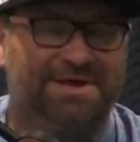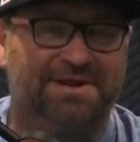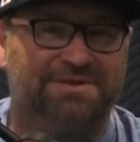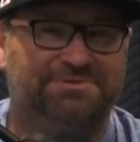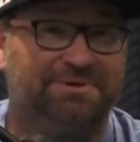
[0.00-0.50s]

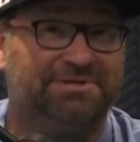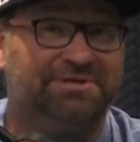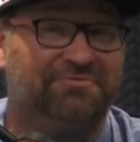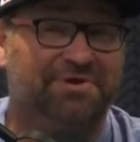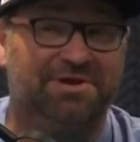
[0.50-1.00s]
and
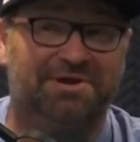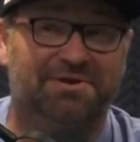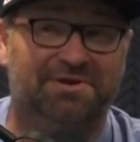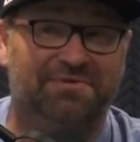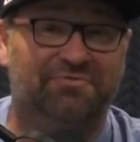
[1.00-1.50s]
especially
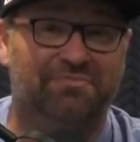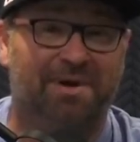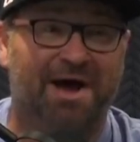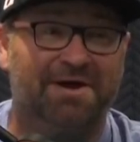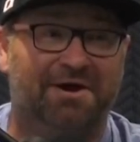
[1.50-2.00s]
if you
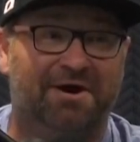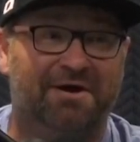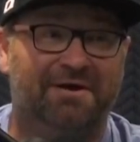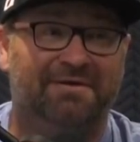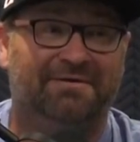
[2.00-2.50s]
buy a
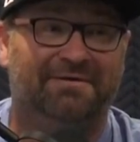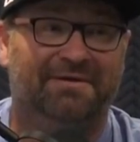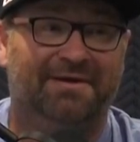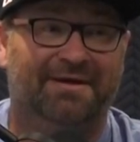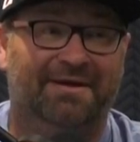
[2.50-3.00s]
car
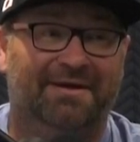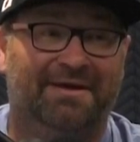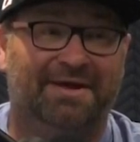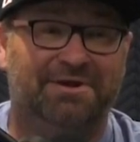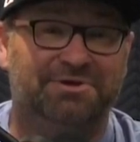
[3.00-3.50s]

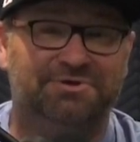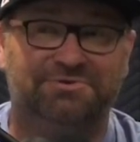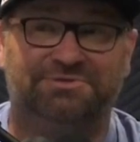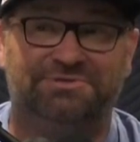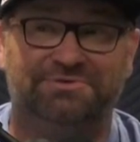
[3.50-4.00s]
and you're
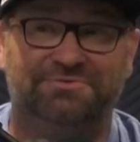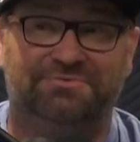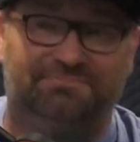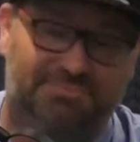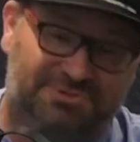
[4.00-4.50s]
used
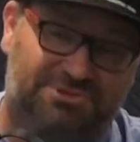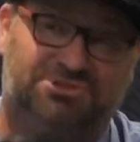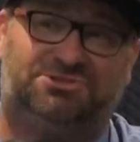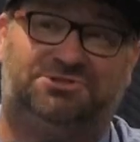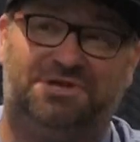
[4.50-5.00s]
to,
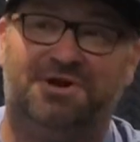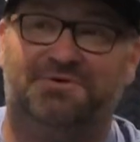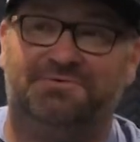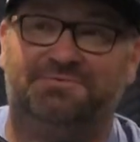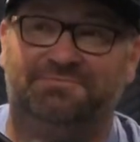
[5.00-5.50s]
you
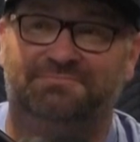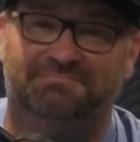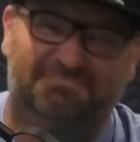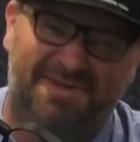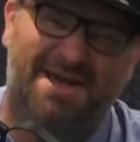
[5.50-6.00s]
know,
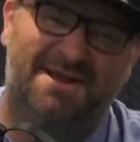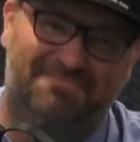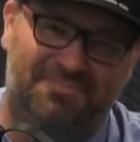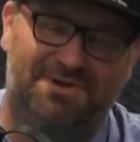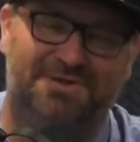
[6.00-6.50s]
kind
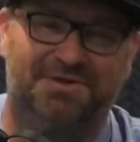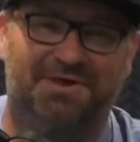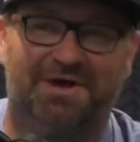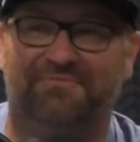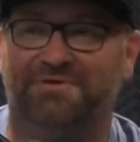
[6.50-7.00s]
of putting a
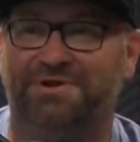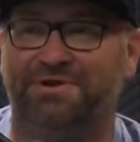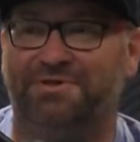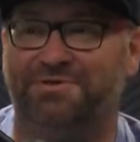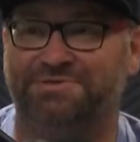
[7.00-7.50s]
little effort into
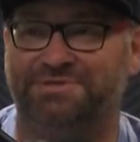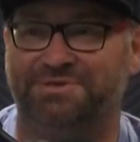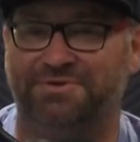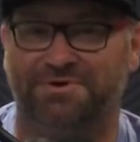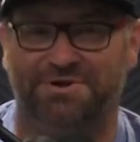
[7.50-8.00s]
closing
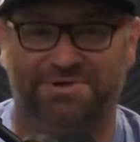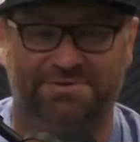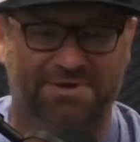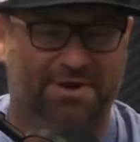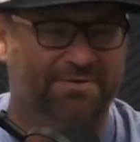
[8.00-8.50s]
the door, and
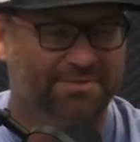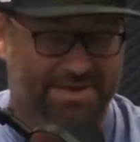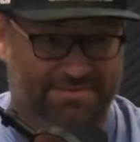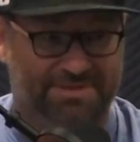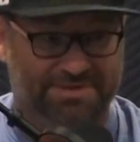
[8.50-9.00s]
you know,
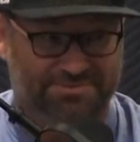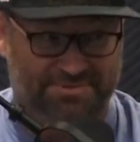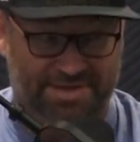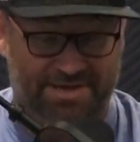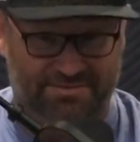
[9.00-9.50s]
like that's
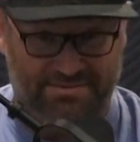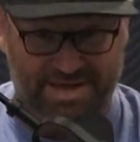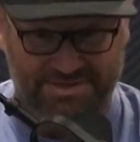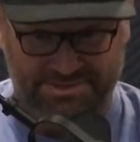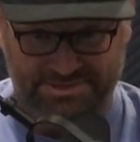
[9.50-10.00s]
what that
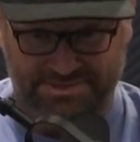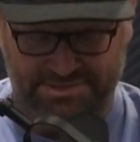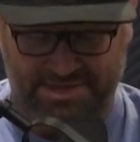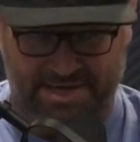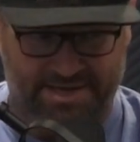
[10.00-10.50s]

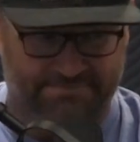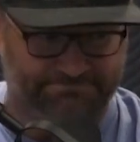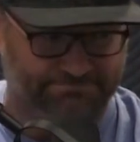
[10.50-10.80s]
Lexus, a